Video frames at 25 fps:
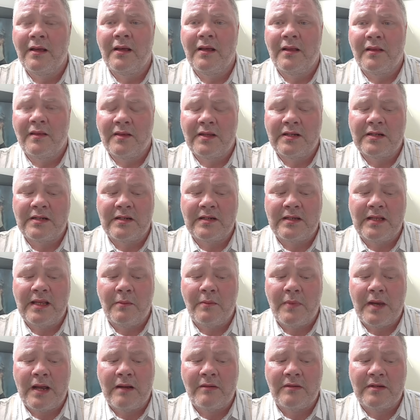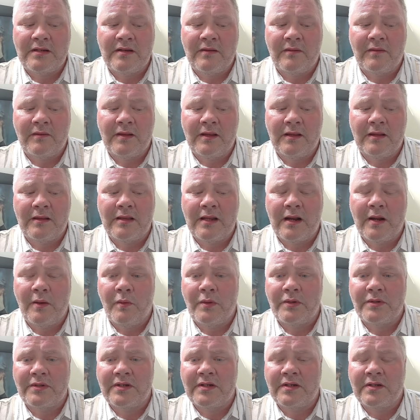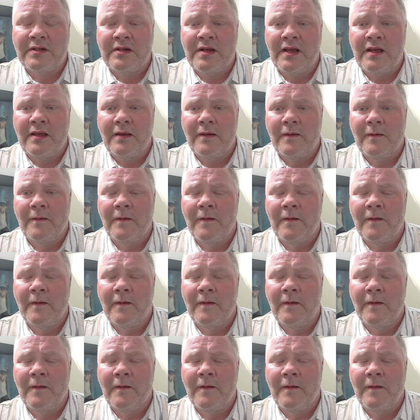And this is the imperative thing that I want to say.